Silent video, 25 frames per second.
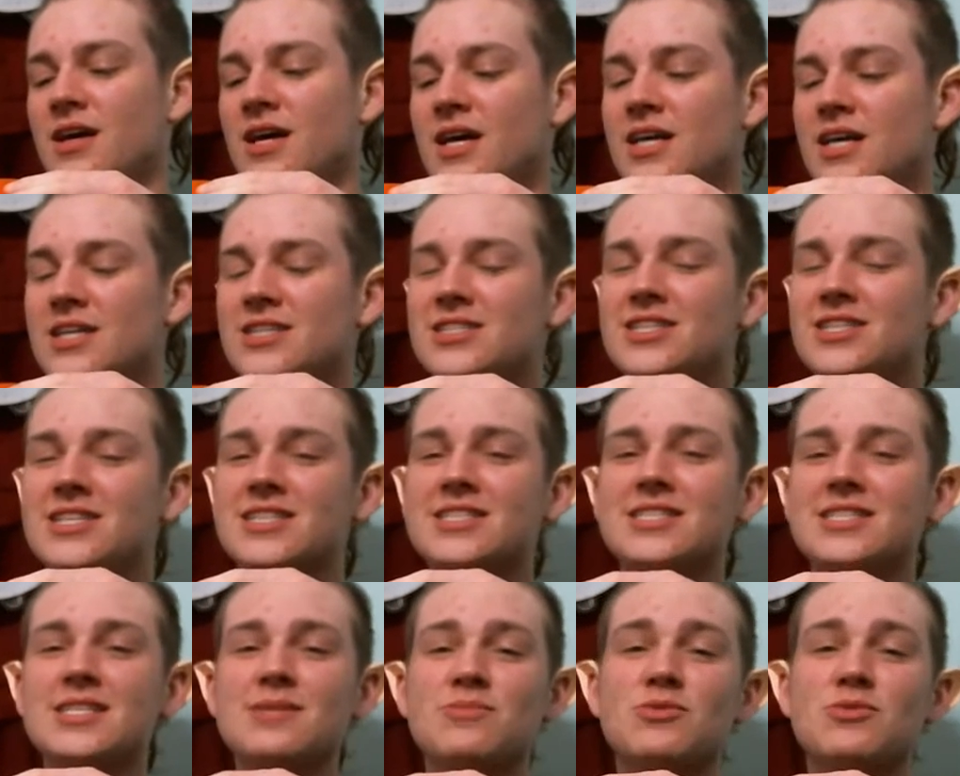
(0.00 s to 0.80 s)
She can
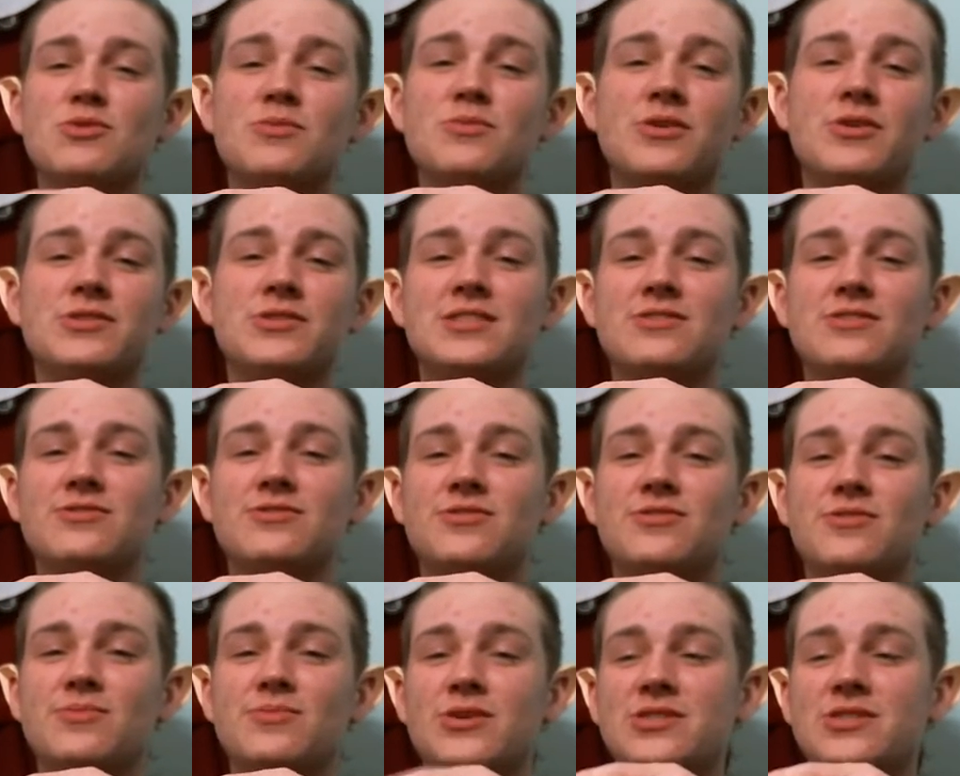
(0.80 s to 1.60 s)
sleep through most
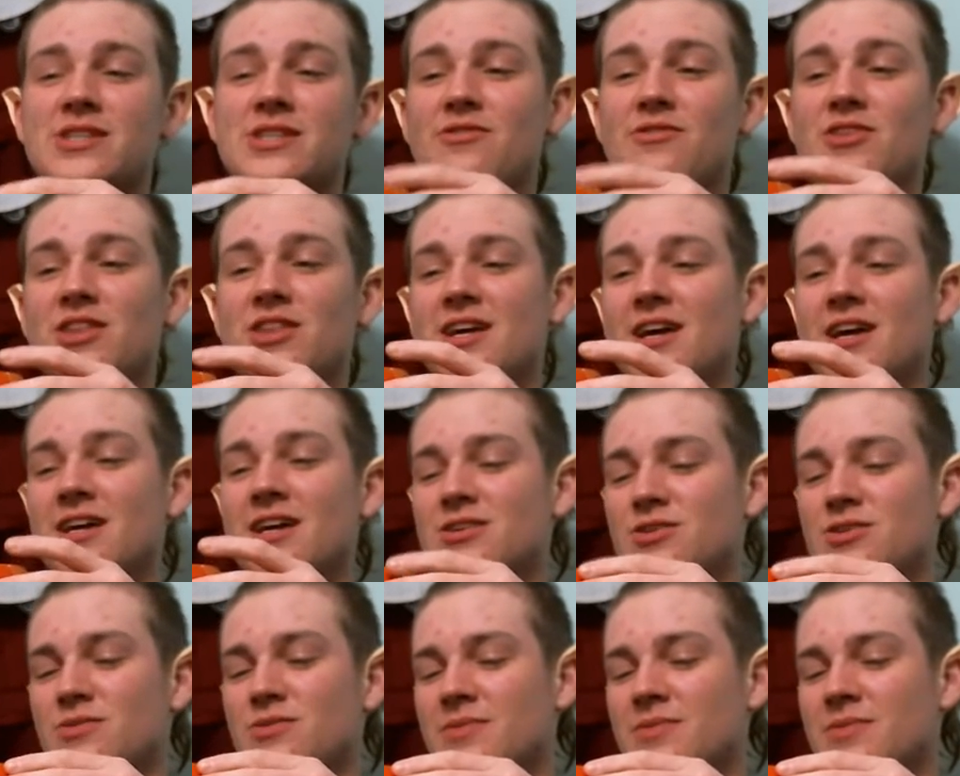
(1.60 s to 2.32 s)
everything I do.